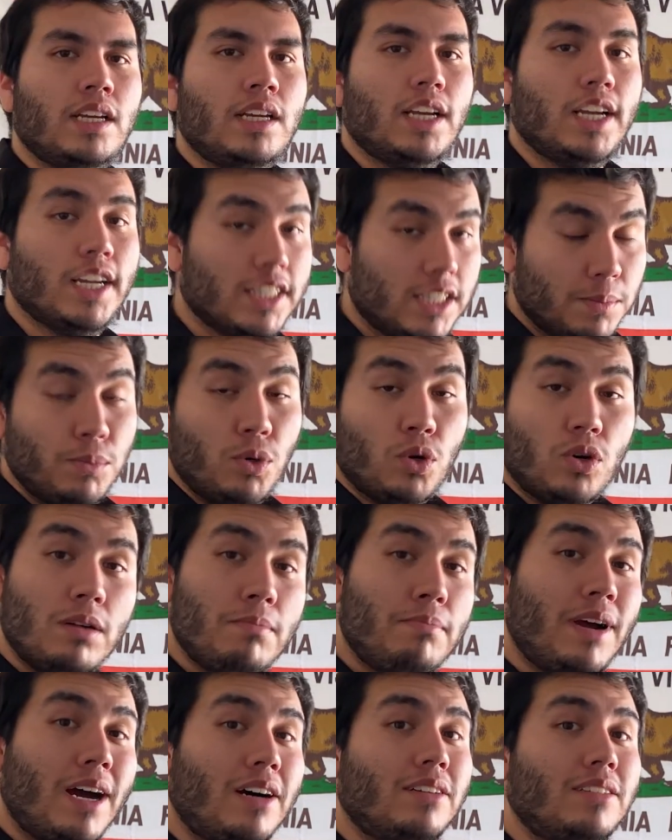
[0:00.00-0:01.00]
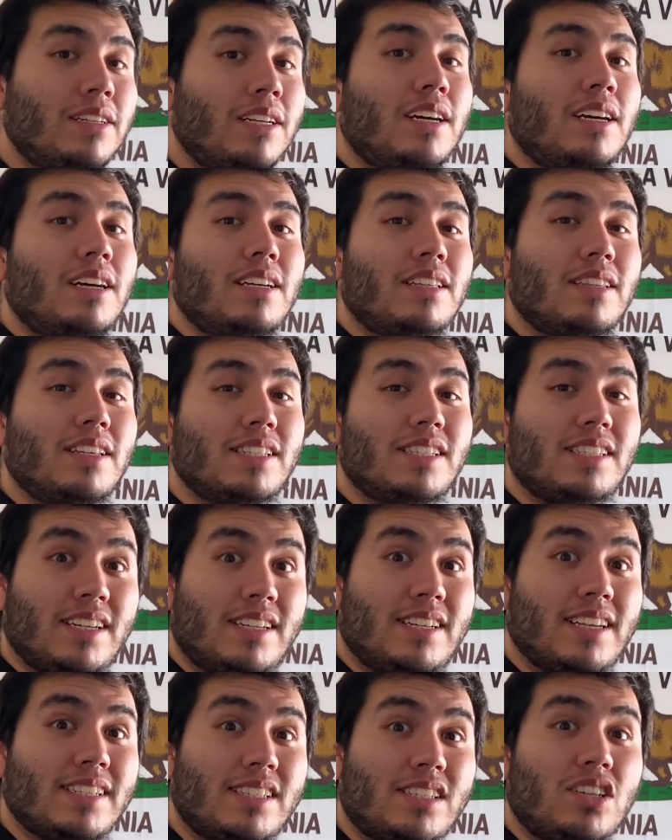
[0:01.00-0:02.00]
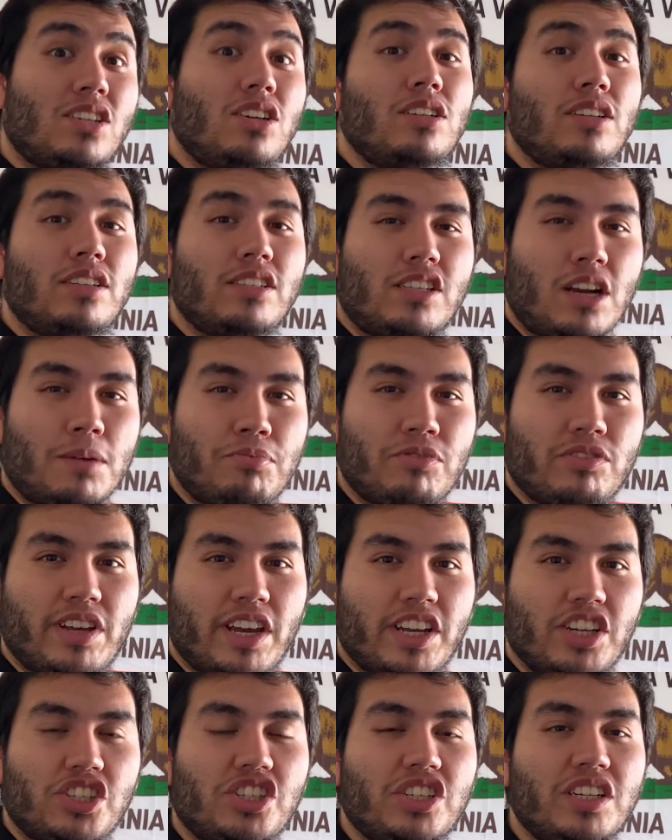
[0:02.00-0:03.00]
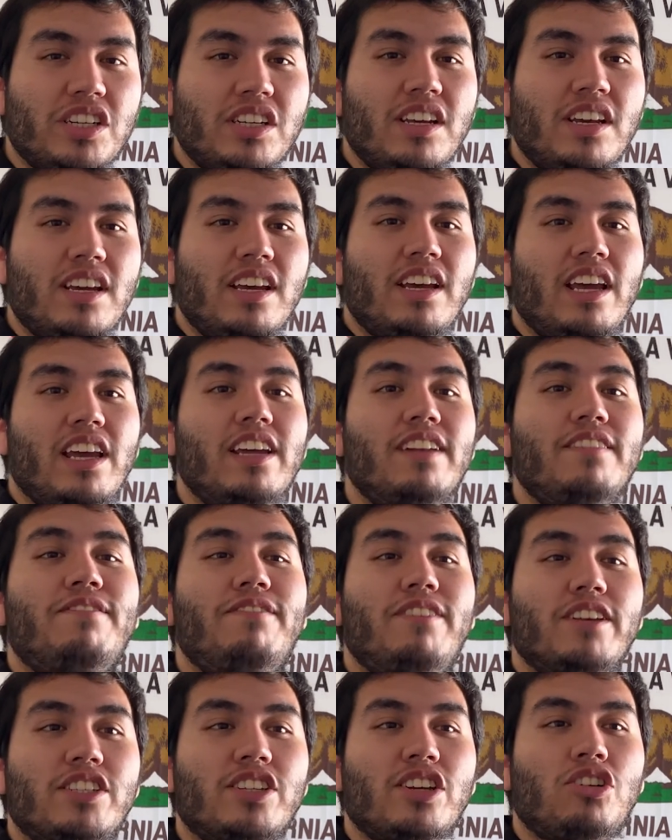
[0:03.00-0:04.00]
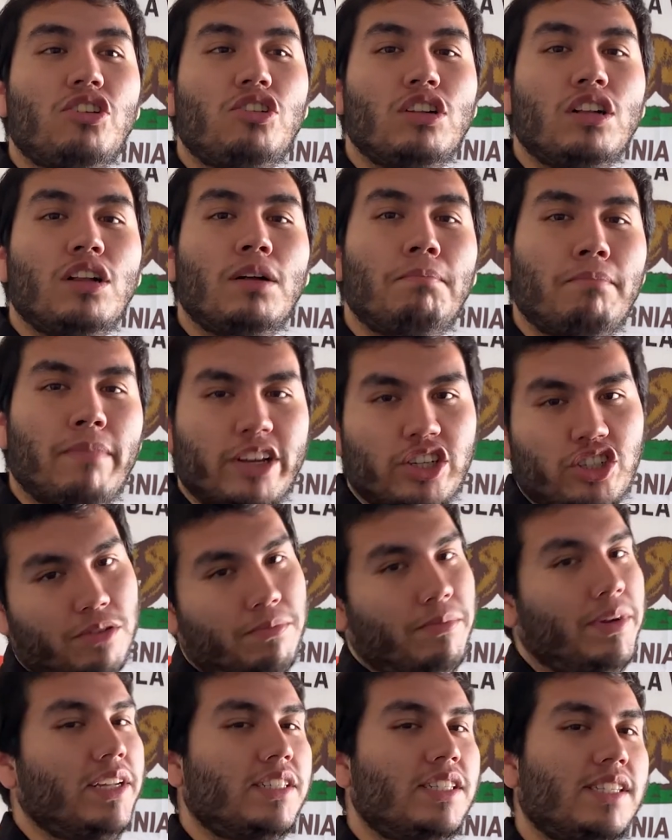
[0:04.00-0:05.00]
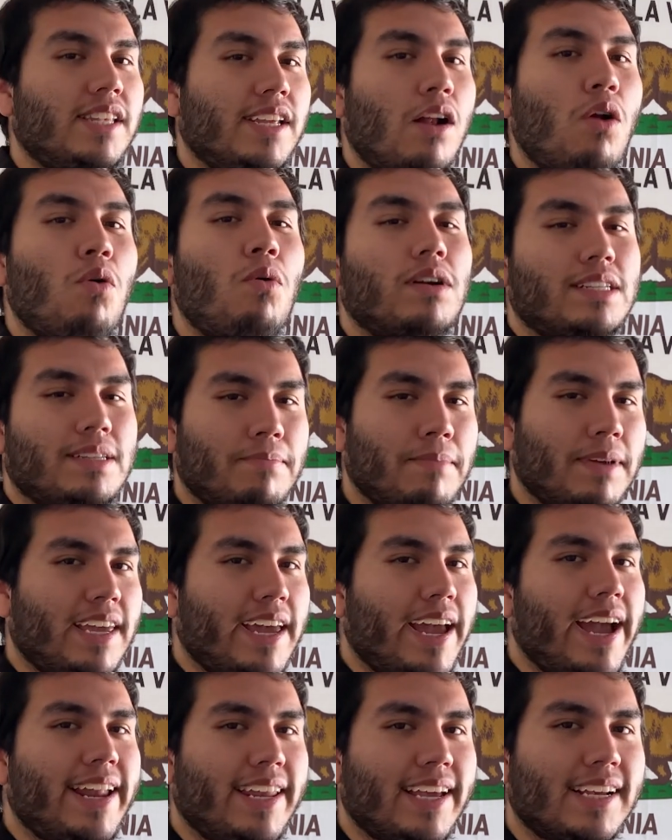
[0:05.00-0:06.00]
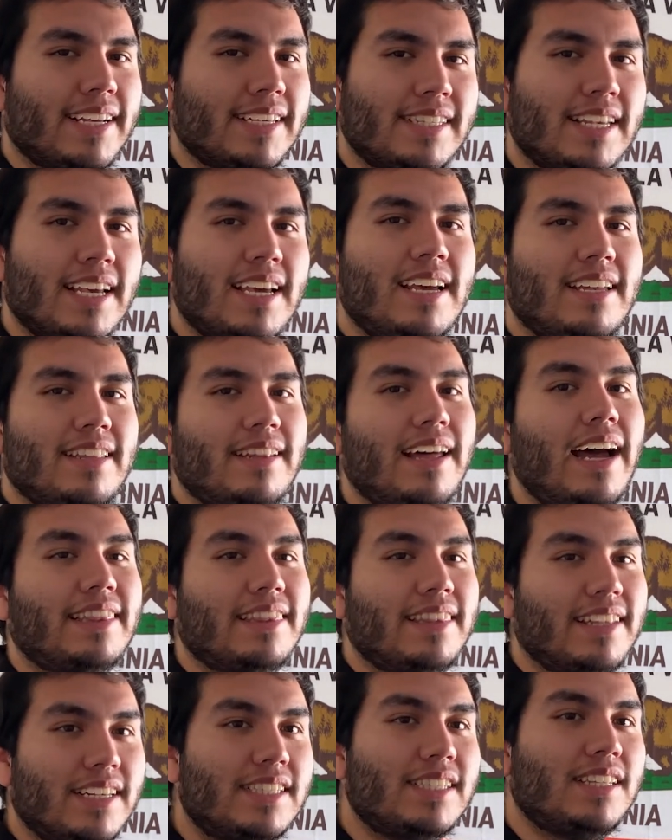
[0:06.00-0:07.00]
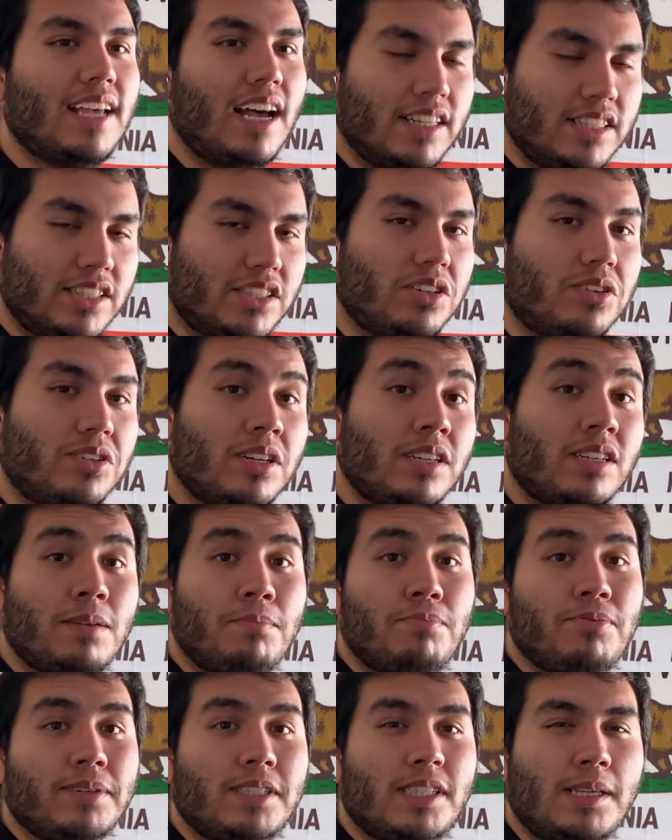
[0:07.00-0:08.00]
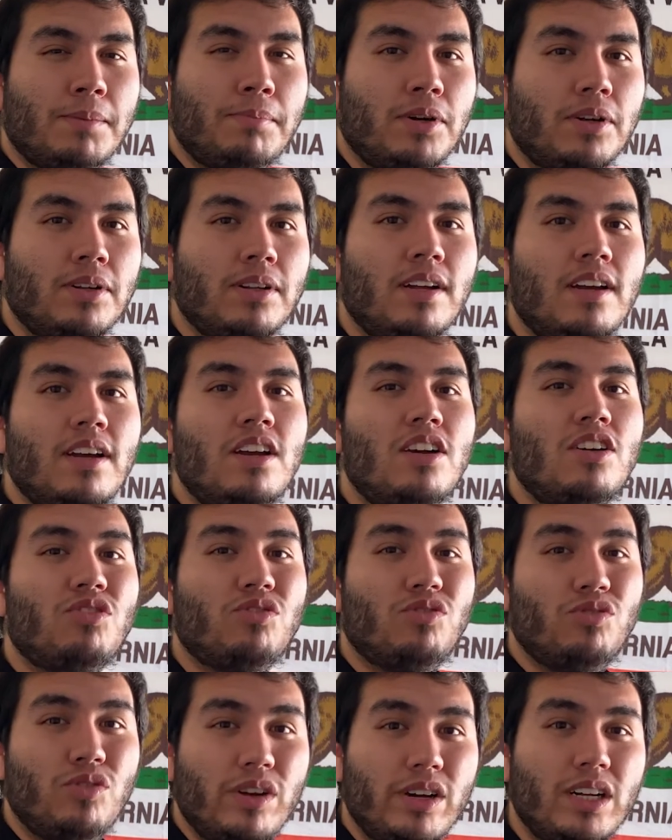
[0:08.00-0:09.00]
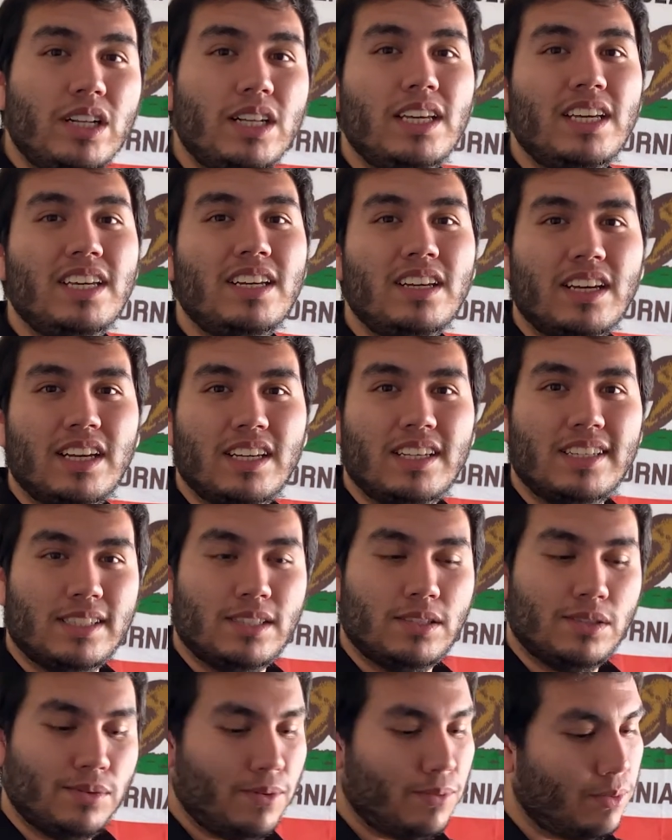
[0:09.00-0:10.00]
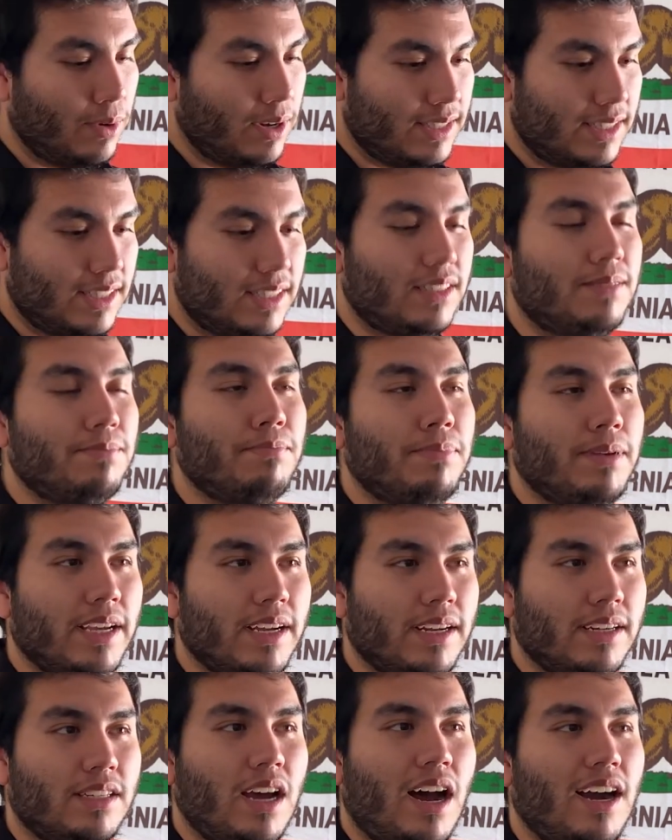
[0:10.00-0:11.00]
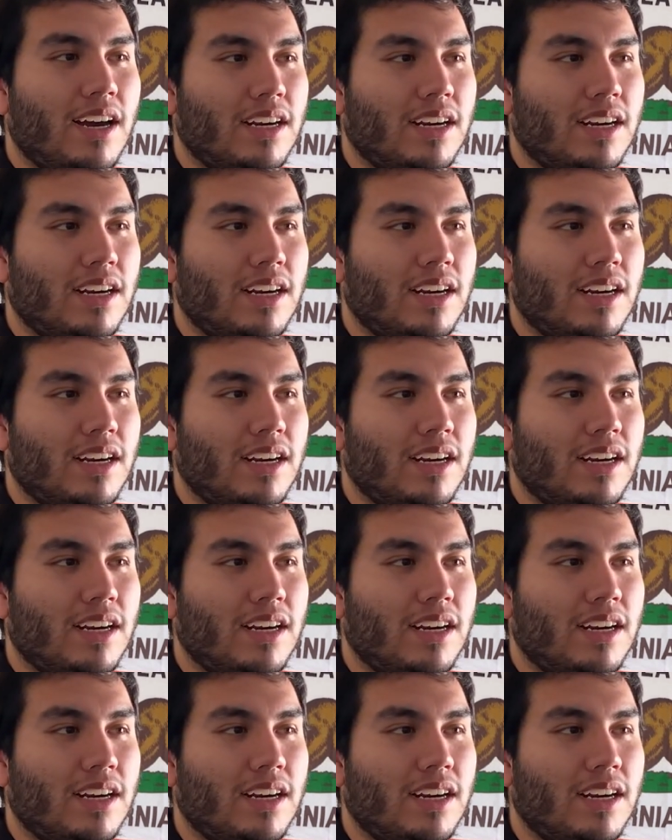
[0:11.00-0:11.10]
It's more about the statistical interpretation in physical measurements in quantum mechanics that this uncertainty principle really is what's being talked